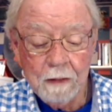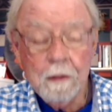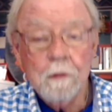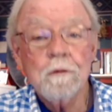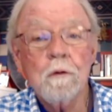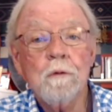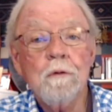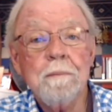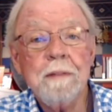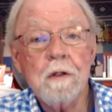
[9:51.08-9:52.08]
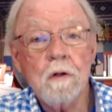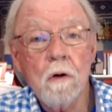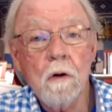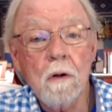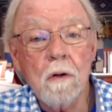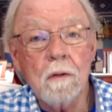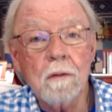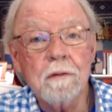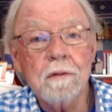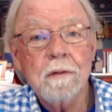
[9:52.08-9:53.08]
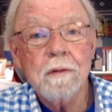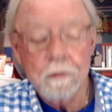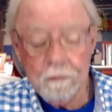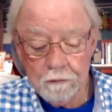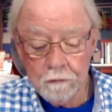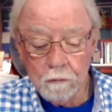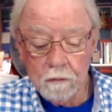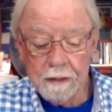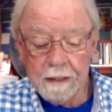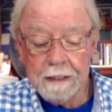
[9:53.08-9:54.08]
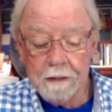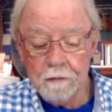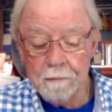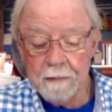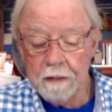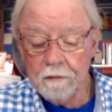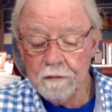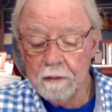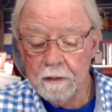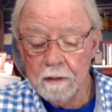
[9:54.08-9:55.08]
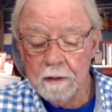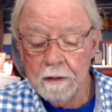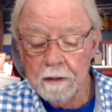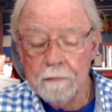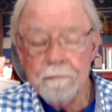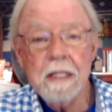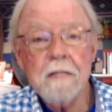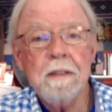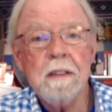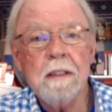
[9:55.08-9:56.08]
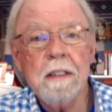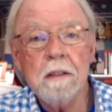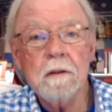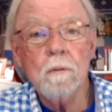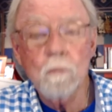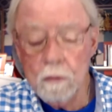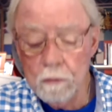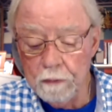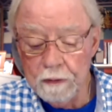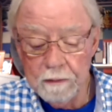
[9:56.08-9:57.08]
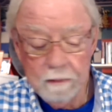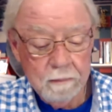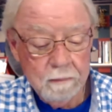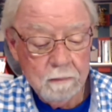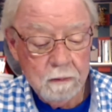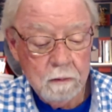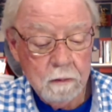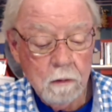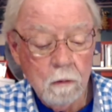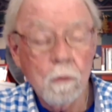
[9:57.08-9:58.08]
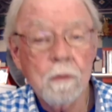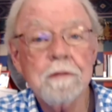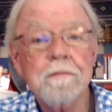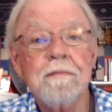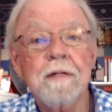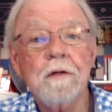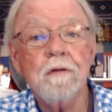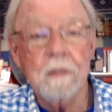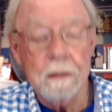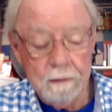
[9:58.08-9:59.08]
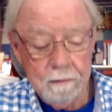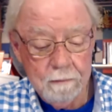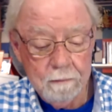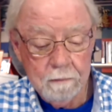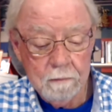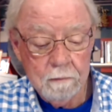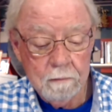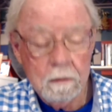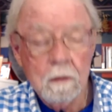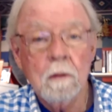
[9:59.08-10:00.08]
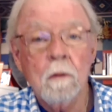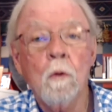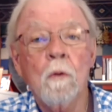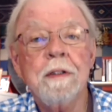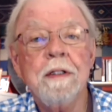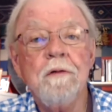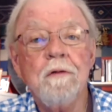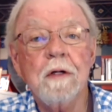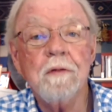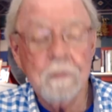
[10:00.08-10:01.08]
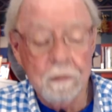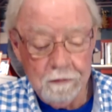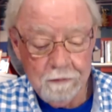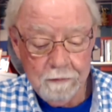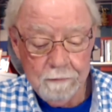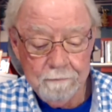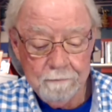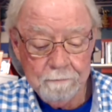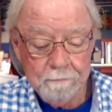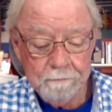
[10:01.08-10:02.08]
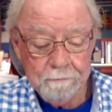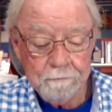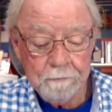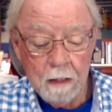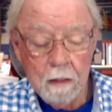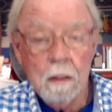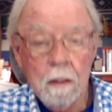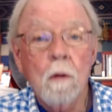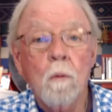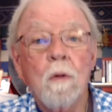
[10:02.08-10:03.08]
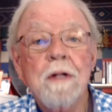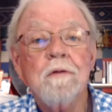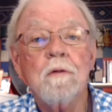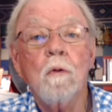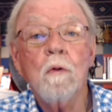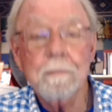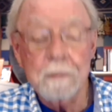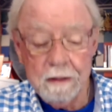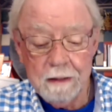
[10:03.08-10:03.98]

So to be called, the story intimates, may be to heal a wound, or an affliction, or an injustice. One's orbit